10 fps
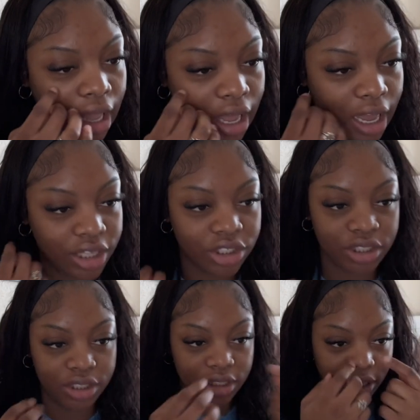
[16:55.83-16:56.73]
I
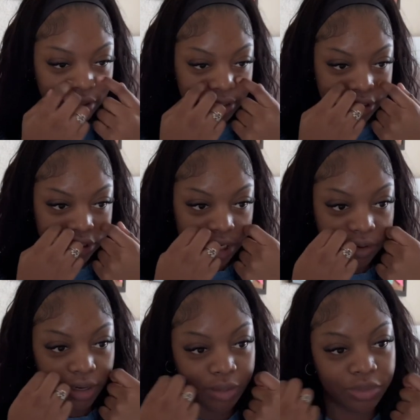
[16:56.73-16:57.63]
just now took a shower.
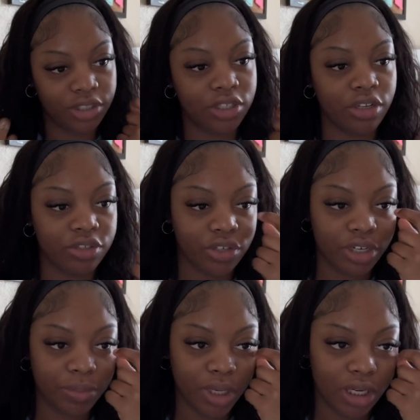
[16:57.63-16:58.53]
I'm just now
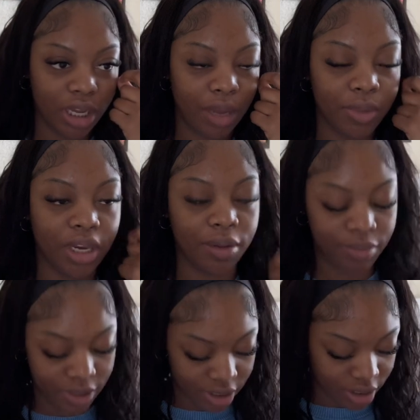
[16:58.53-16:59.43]
starting my day. I'm not
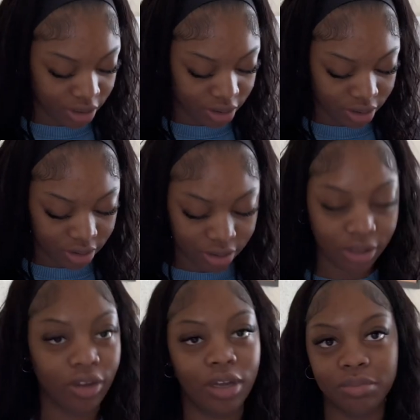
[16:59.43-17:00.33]

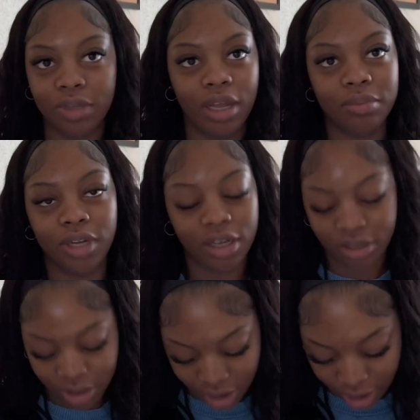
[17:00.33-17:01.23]

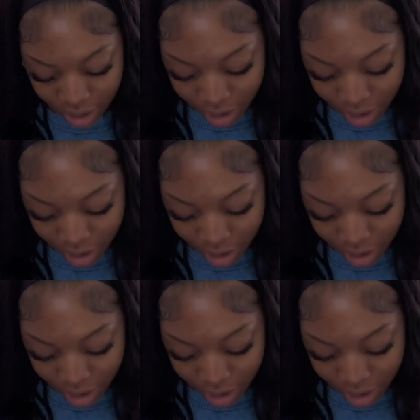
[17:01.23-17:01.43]
gonna lie.